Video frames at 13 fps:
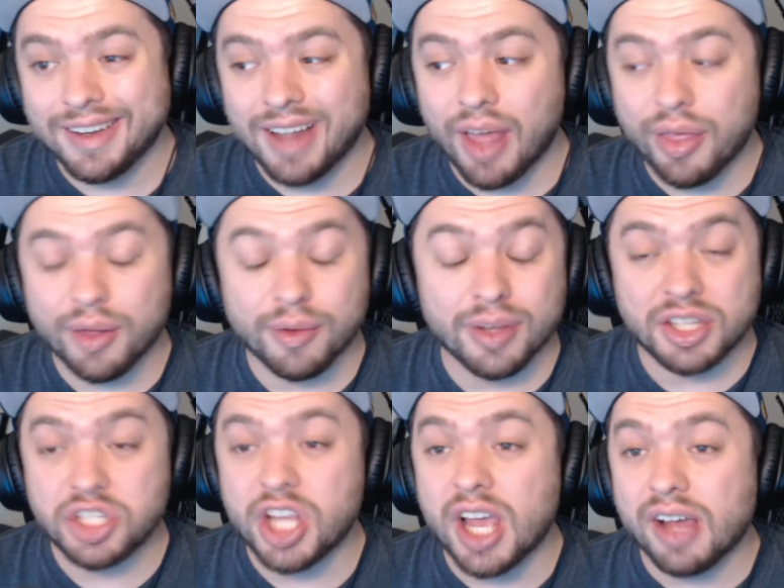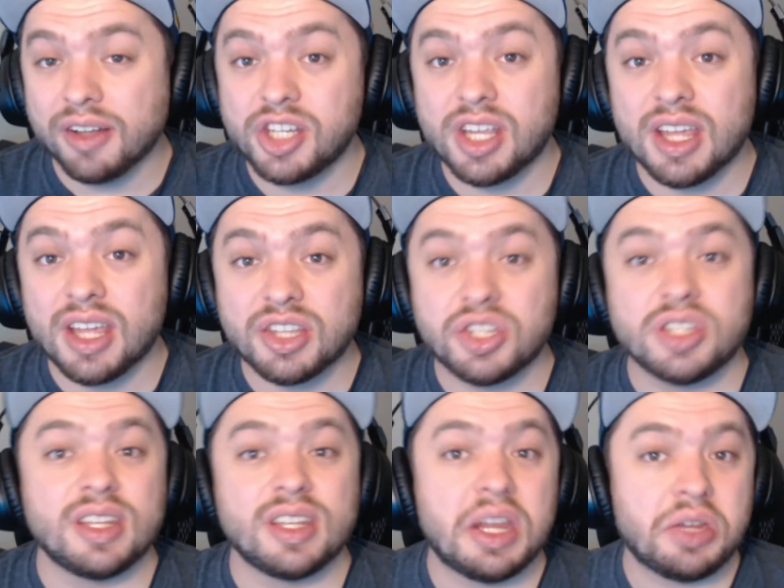Nothing really challenging. It's
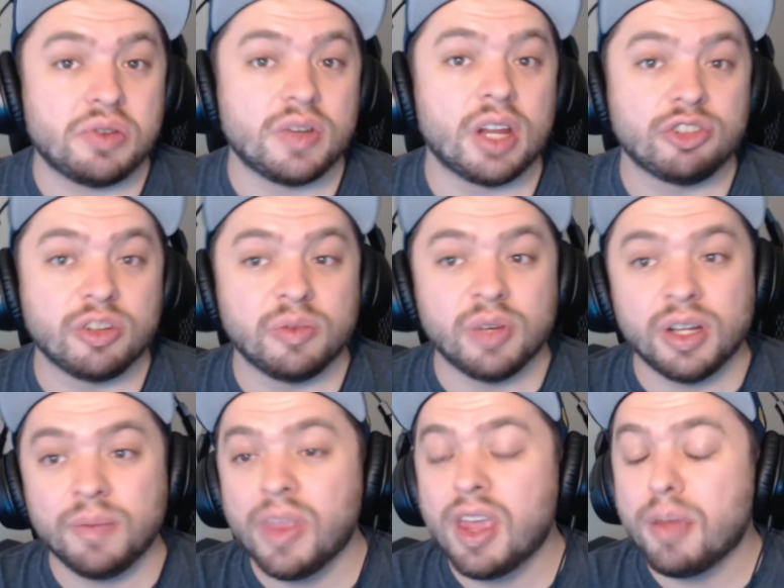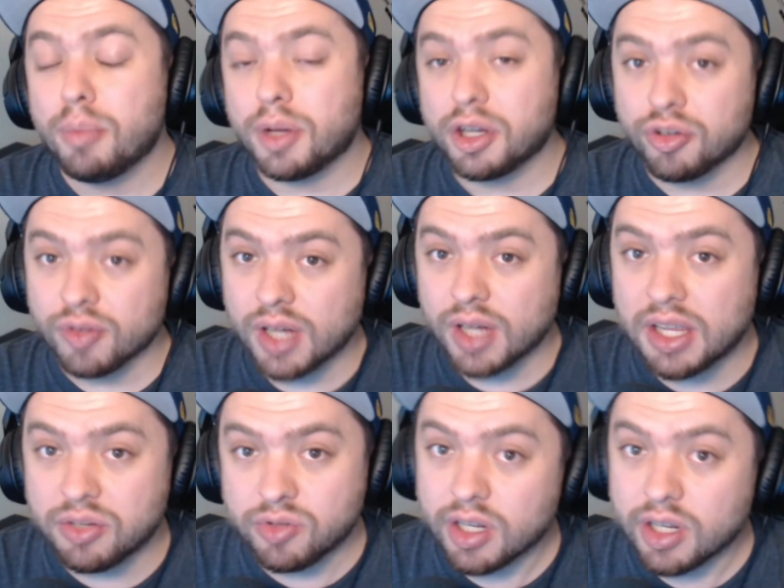just an introductory one, but a great
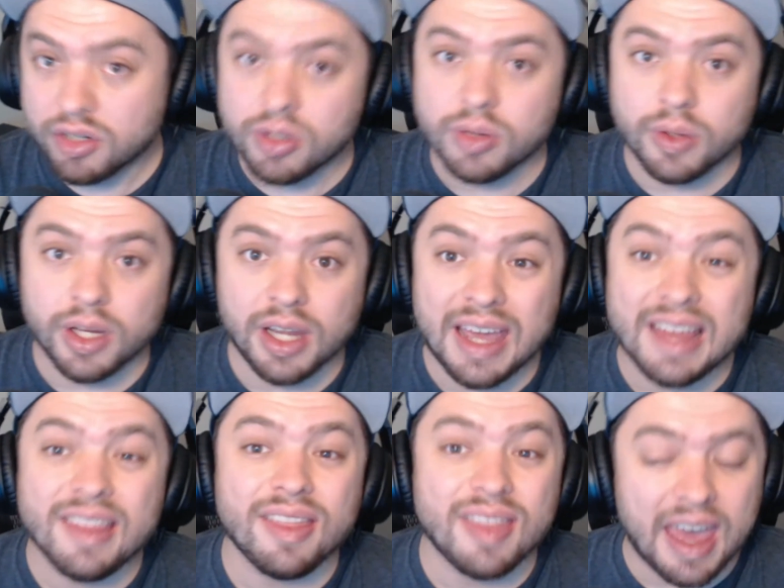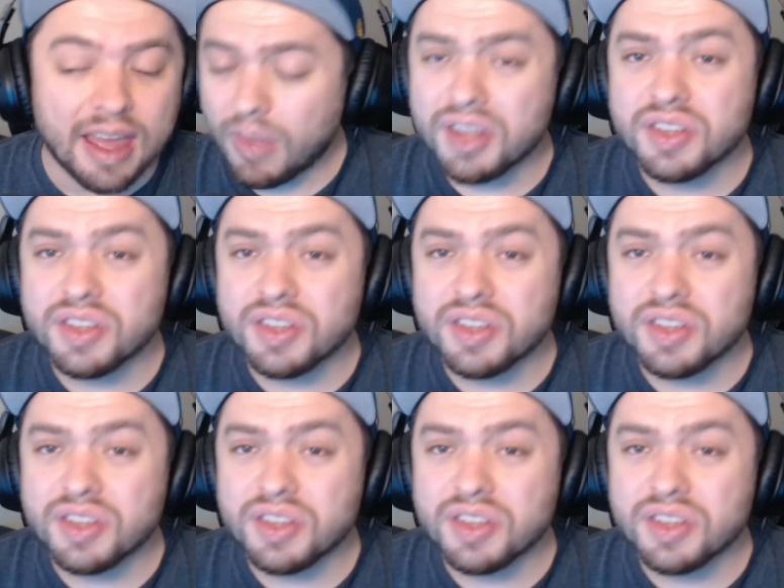introductory one at that.